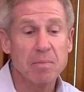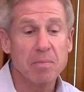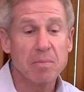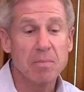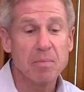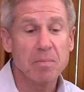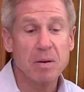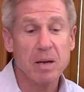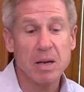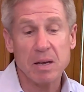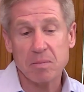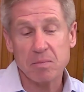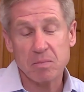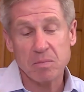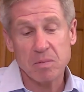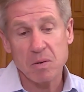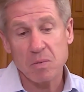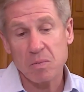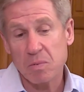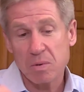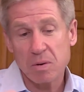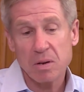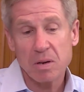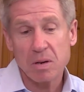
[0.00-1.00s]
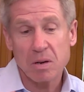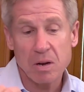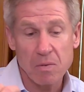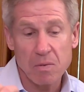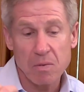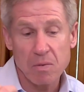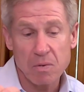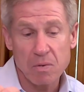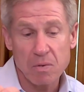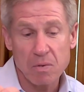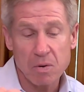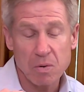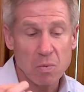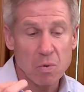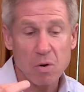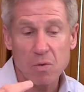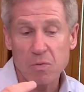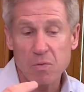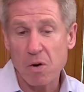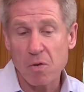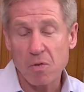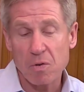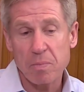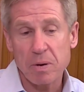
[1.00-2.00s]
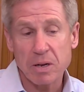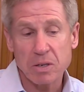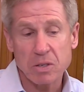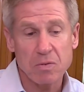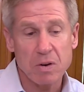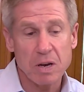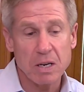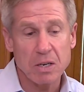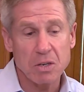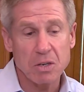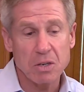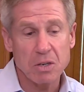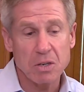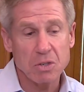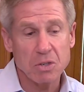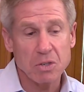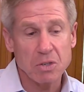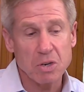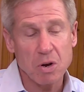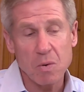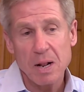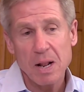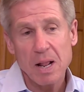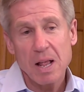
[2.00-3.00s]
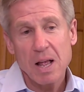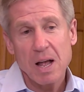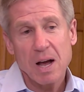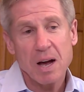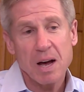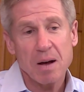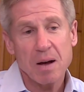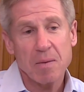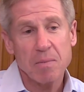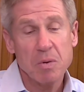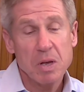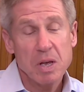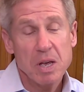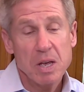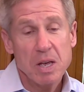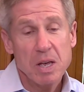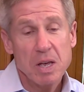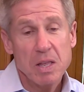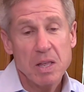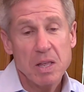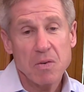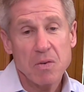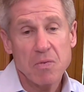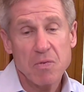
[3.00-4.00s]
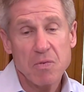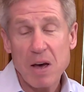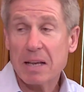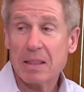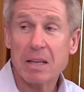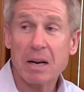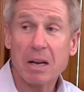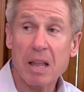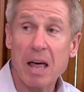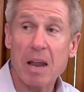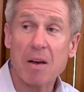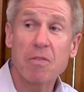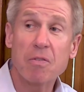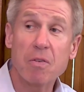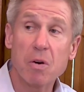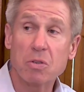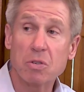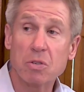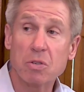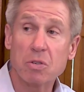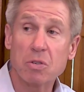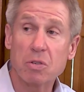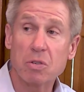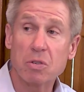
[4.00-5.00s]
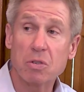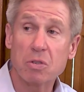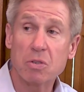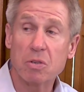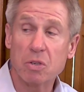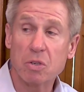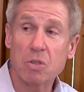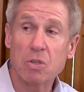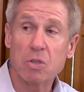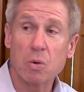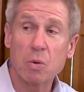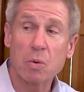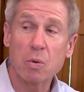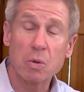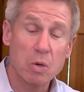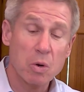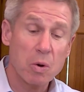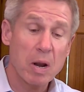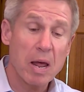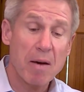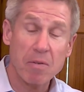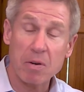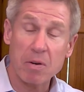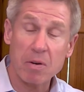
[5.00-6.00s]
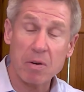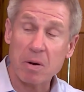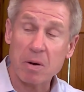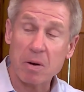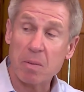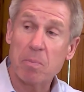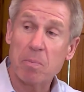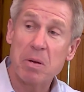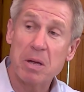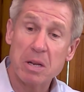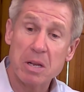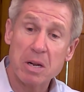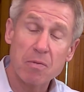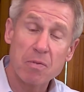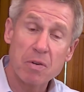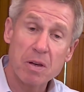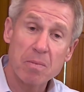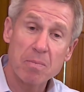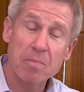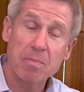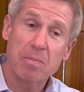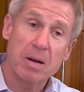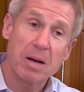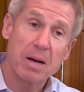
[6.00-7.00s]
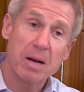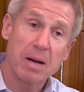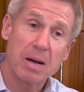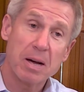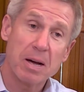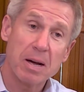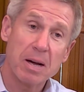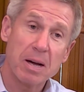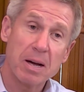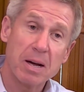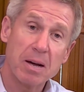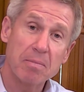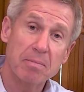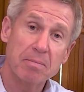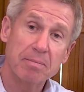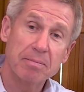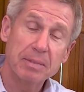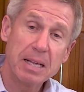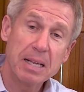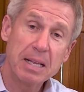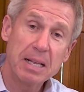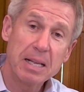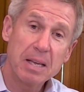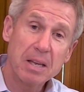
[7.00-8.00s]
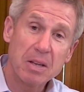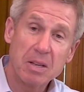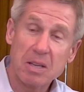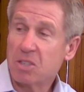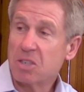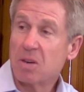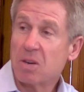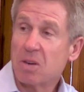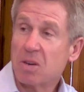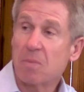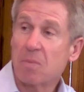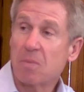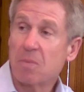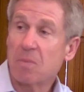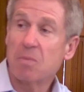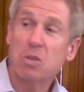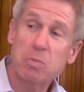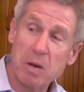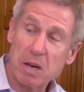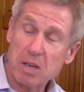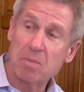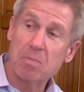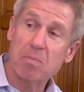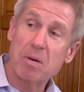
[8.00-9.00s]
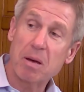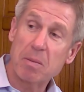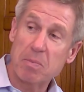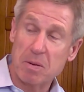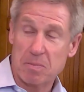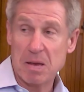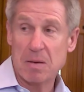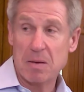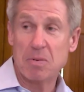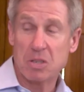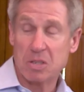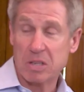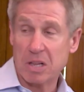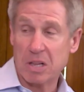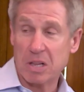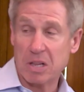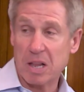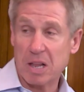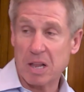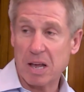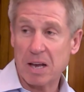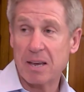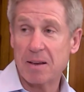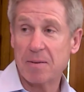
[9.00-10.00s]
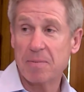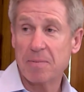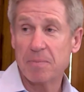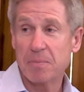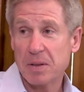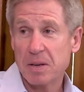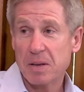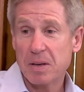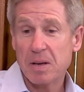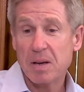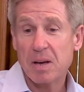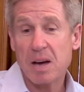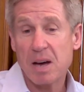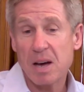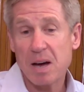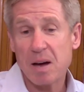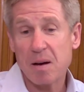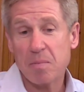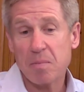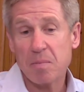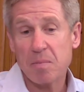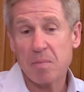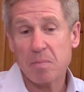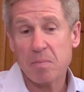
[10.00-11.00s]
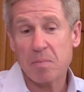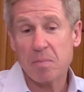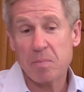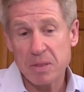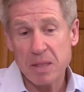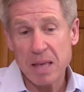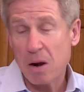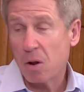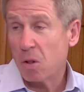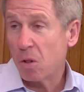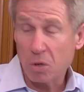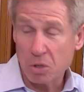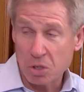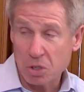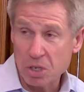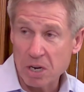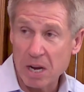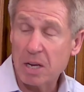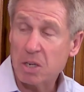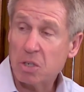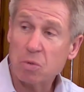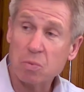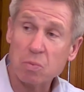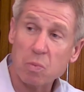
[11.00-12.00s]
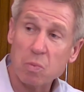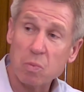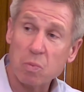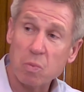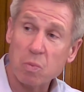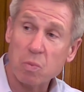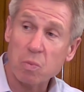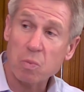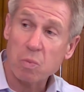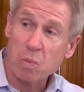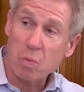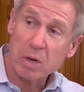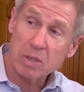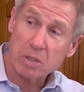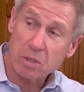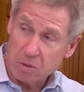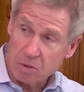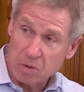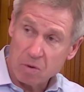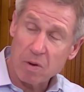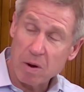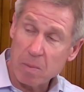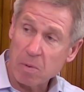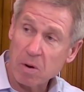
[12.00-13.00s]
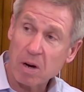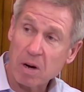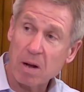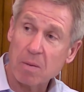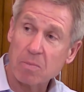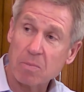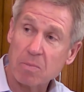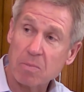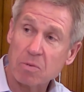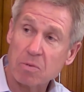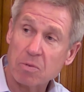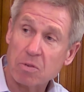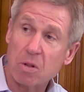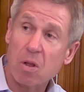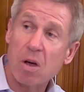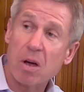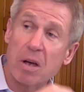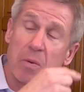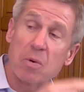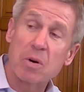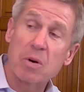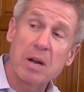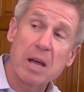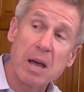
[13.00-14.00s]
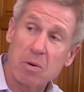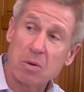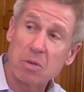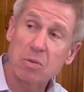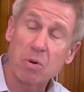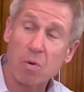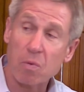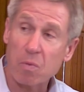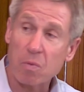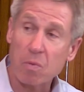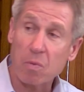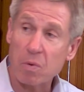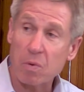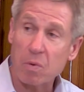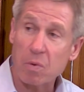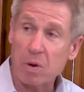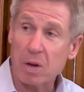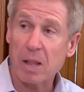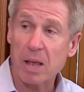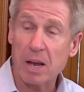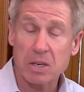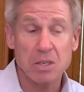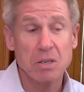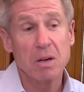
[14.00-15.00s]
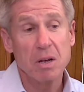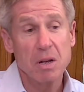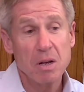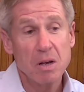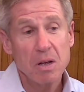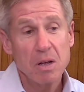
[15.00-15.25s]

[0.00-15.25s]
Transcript: and Governor Wolf over in Pennsylvania. So the fact that a lot of folks still don't have an opinion of him, in some respects it might be maybe he's lucky. But that'll all change once November comes along and we're now into a re-election.